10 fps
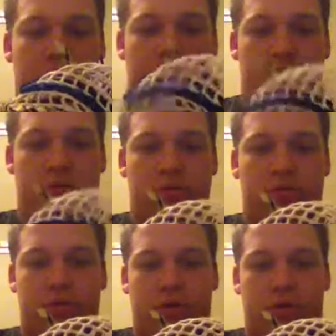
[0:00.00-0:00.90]
yeah,
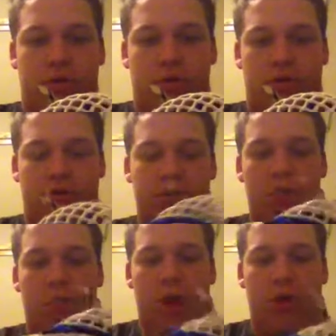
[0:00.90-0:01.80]
so that's the
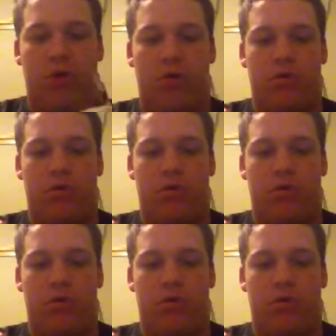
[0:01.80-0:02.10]
Superpower.